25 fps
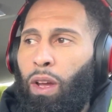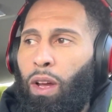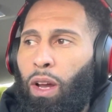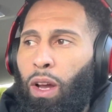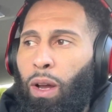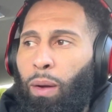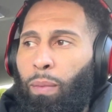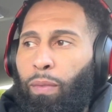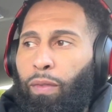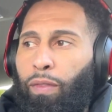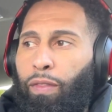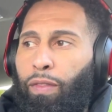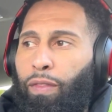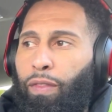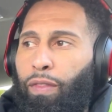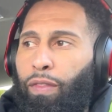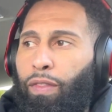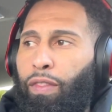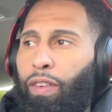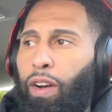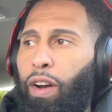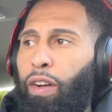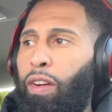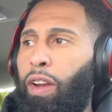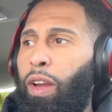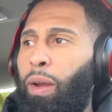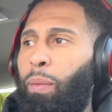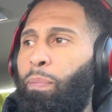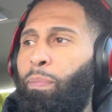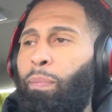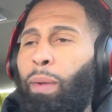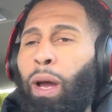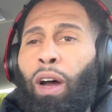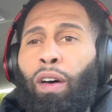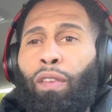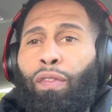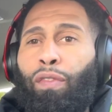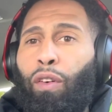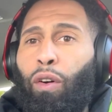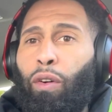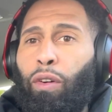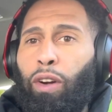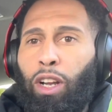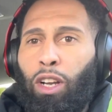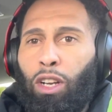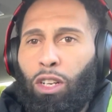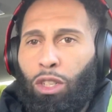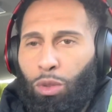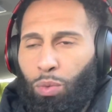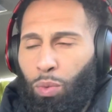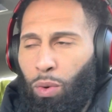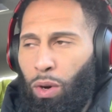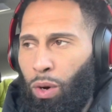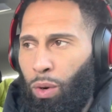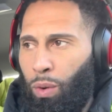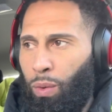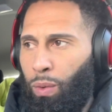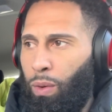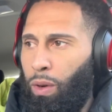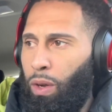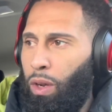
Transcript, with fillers: Um, very metaphoric as well.